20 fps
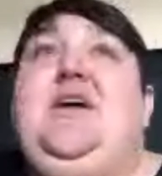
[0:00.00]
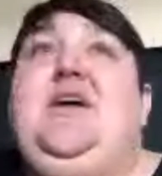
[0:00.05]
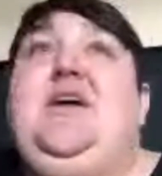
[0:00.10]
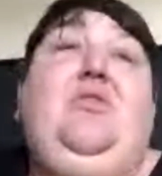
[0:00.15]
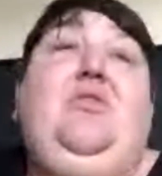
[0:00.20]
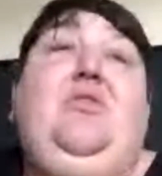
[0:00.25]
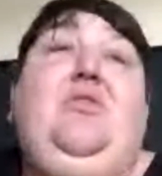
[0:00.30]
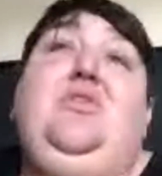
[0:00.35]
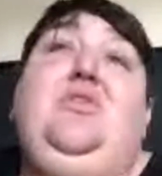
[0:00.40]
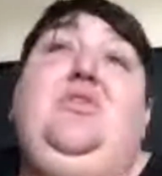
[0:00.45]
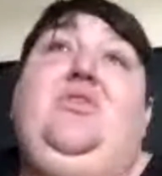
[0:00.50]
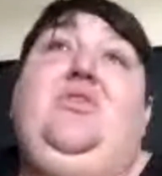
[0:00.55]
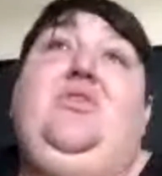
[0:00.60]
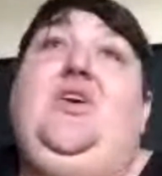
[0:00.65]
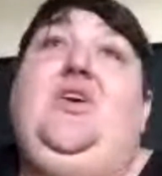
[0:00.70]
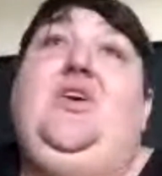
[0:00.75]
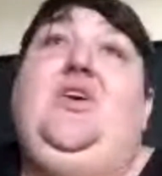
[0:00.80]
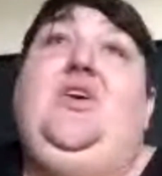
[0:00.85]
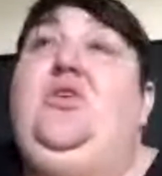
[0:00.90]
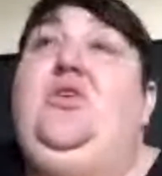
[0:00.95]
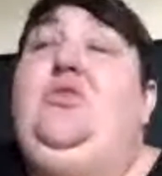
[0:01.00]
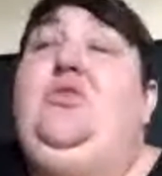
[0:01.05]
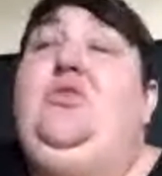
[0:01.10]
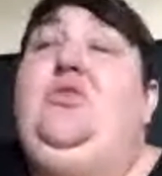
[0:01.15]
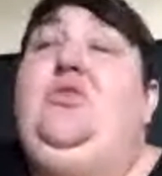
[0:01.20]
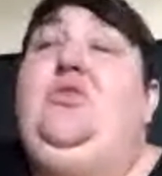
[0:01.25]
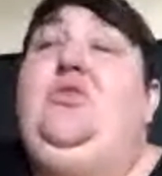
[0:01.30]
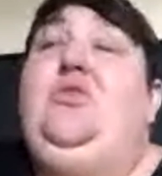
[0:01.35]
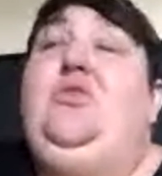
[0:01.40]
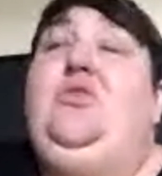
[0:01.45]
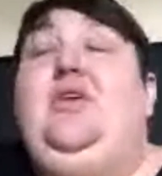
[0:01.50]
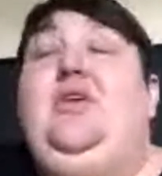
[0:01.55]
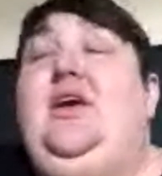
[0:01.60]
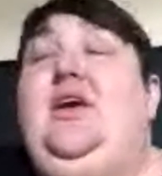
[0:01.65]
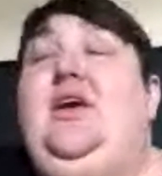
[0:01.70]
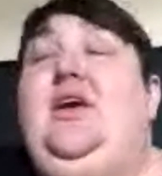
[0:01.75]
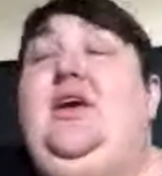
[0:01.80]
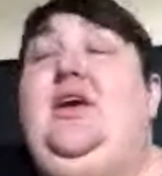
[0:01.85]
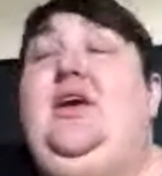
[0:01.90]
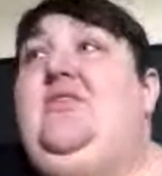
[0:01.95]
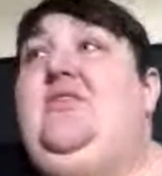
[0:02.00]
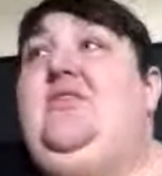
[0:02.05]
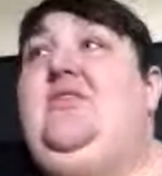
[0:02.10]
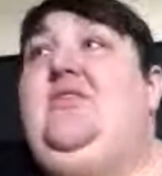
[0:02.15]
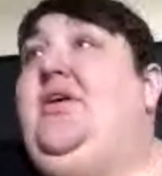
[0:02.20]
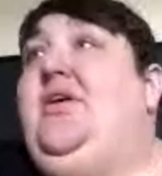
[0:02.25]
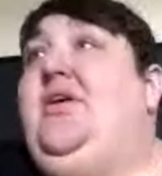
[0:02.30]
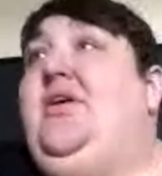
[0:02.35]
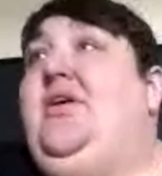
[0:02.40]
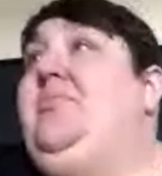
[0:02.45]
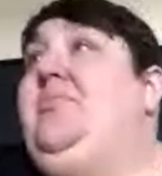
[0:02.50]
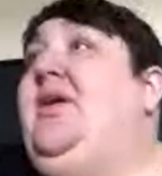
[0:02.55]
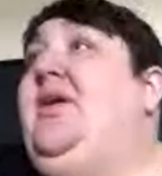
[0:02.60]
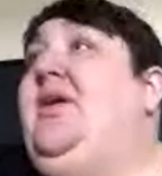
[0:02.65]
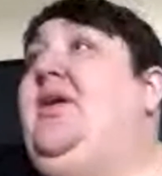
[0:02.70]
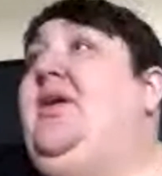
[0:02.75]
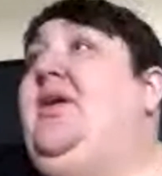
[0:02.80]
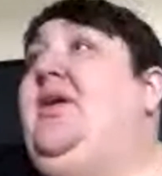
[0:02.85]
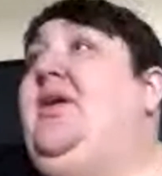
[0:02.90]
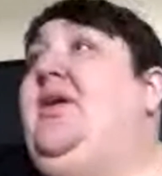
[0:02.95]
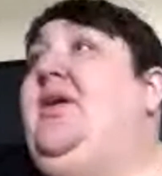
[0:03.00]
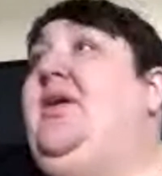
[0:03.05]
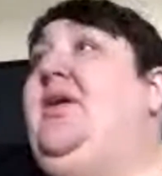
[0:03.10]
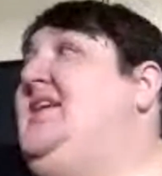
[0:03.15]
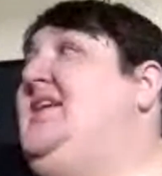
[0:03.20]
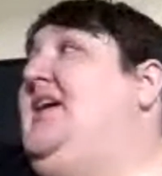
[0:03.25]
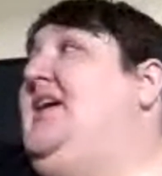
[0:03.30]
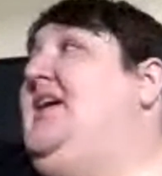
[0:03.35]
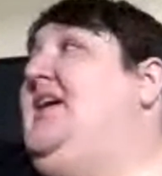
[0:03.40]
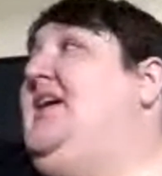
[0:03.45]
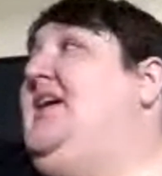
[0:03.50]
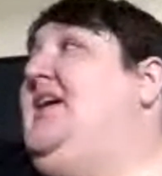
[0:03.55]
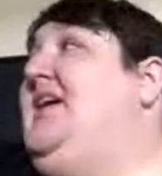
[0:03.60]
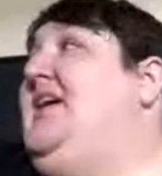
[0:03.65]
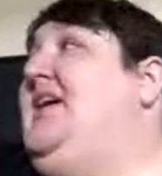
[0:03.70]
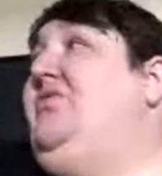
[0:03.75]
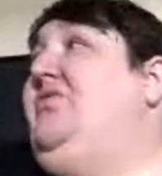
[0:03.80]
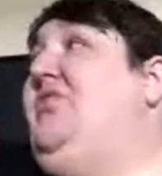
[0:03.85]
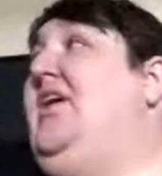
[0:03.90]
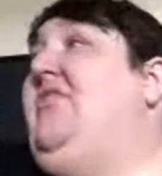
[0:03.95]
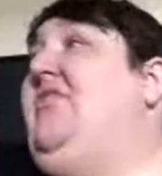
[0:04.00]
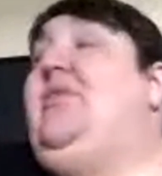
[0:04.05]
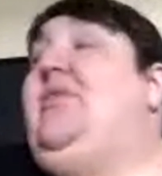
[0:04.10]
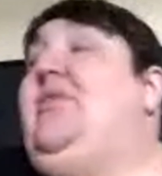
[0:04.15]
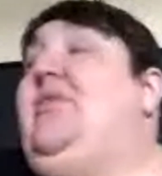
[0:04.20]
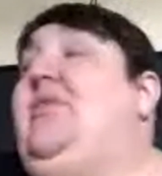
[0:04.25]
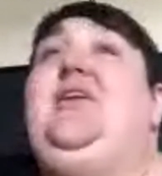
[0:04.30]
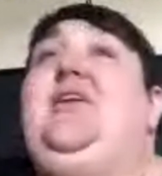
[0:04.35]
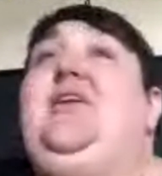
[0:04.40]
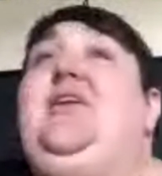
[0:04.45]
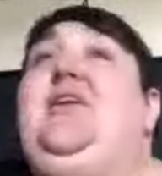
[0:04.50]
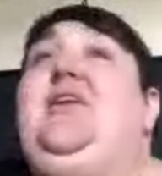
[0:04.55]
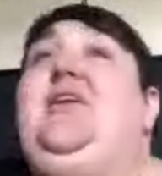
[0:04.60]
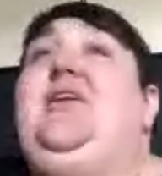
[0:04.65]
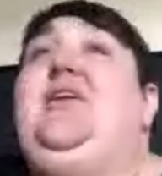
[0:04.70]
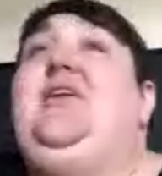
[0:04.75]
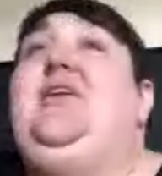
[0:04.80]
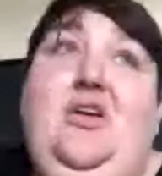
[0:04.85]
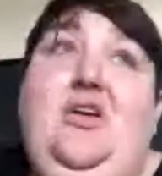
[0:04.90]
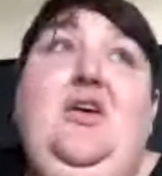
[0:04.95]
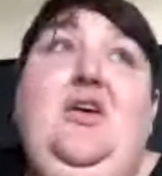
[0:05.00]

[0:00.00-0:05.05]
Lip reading: Well, first of all, no typical kid has to press a button or say a word for every bite of food.